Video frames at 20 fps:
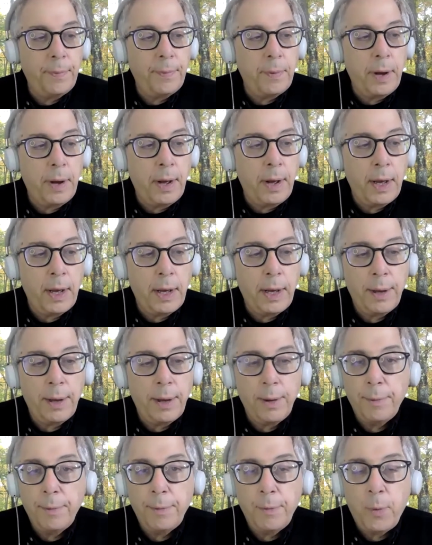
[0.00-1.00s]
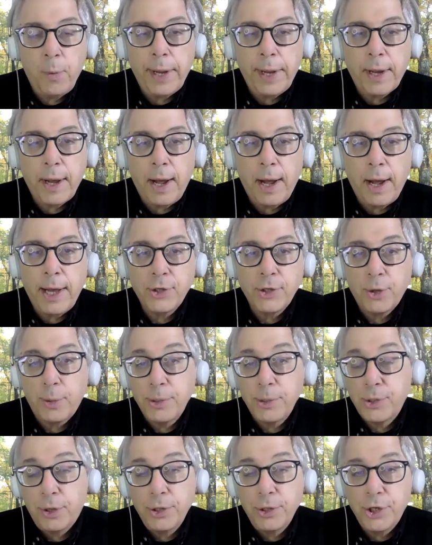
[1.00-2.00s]
uh, white guys,
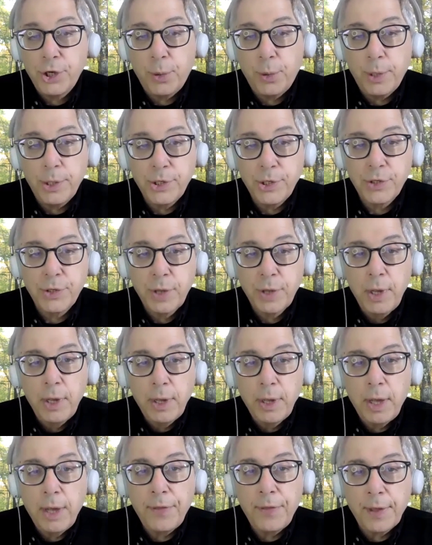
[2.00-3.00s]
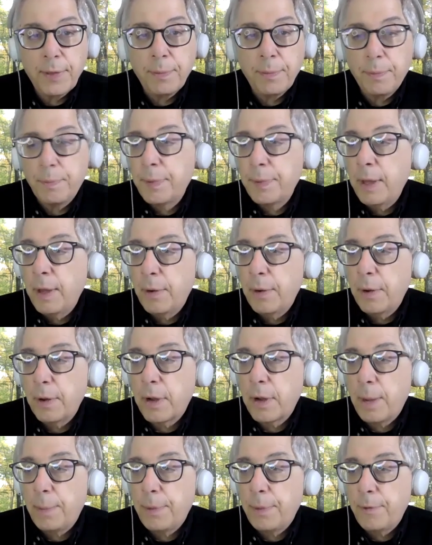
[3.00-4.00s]
almost all Jewish. I think you know a
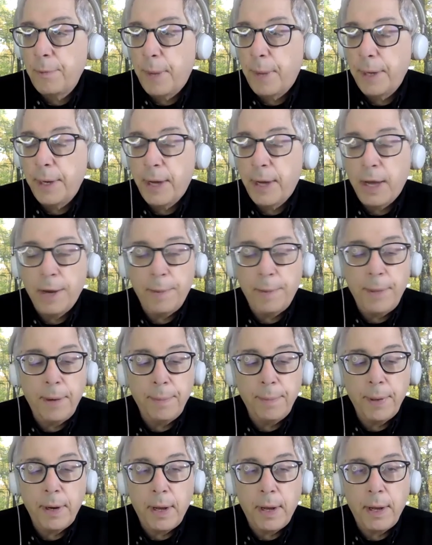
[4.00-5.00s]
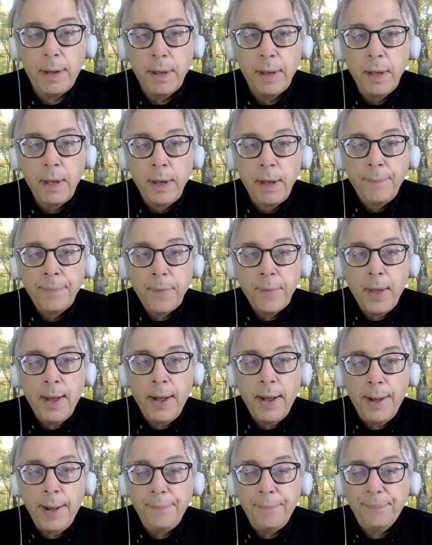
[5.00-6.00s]
couple of them might not have been, but uh,
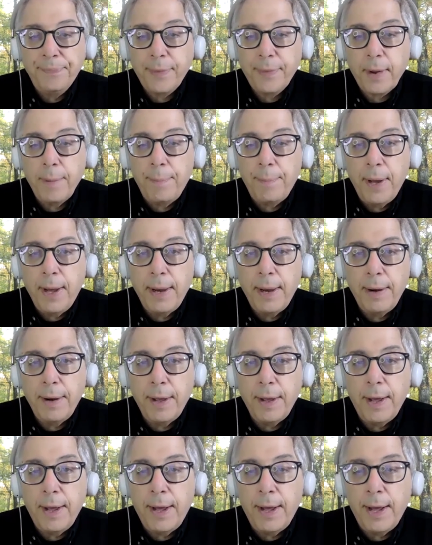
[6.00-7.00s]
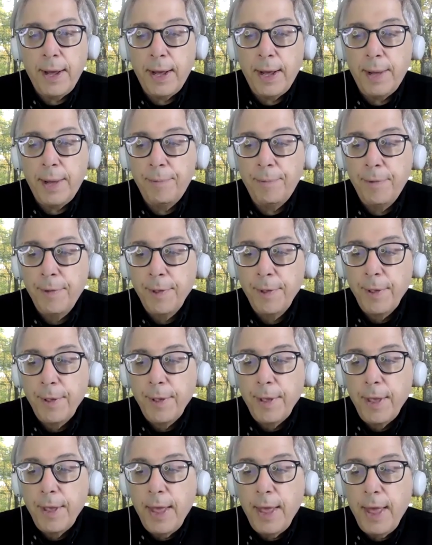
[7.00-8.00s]
um, but uh,
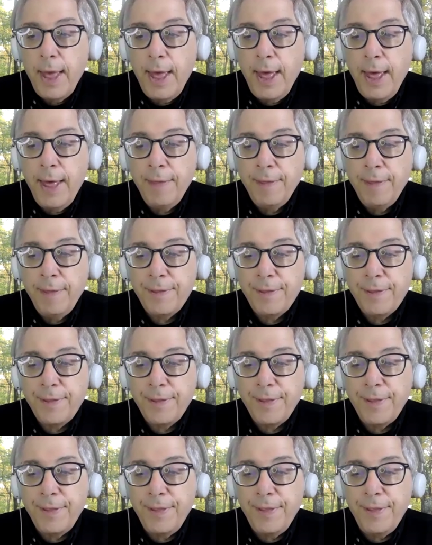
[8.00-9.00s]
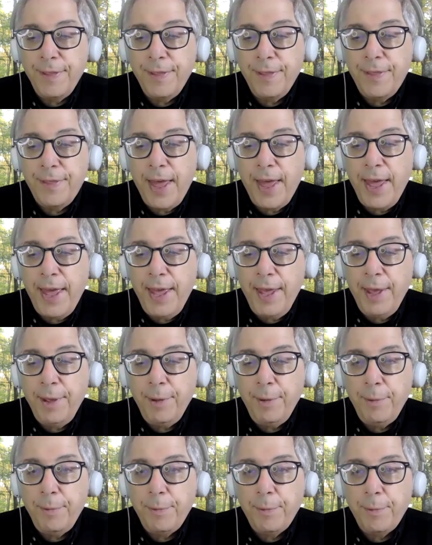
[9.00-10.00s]
and
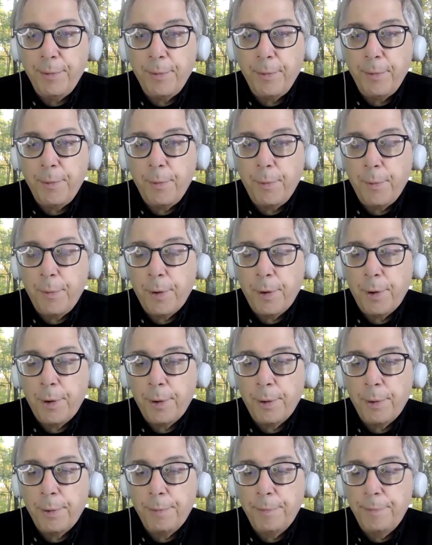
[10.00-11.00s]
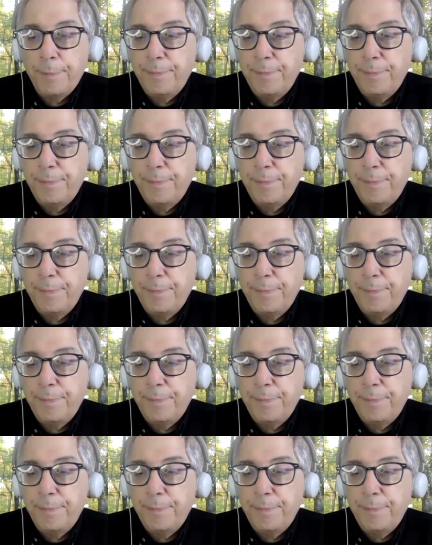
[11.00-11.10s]
they were